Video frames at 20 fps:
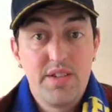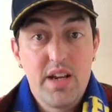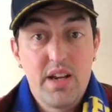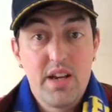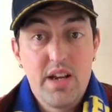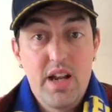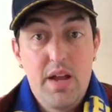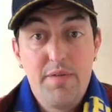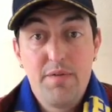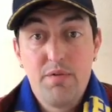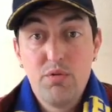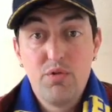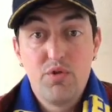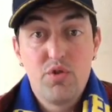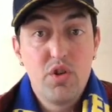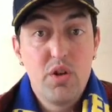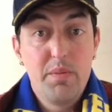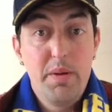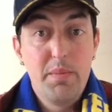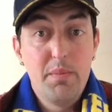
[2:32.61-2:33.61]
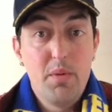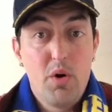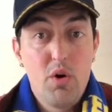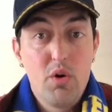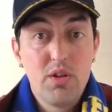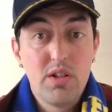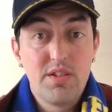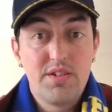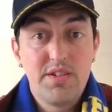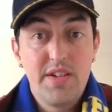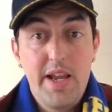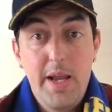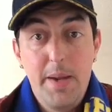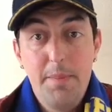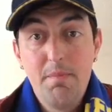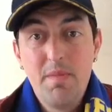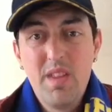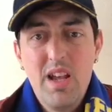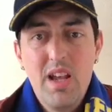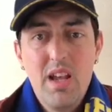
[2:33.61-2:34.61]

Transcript: second half, where it was going to be more of the same.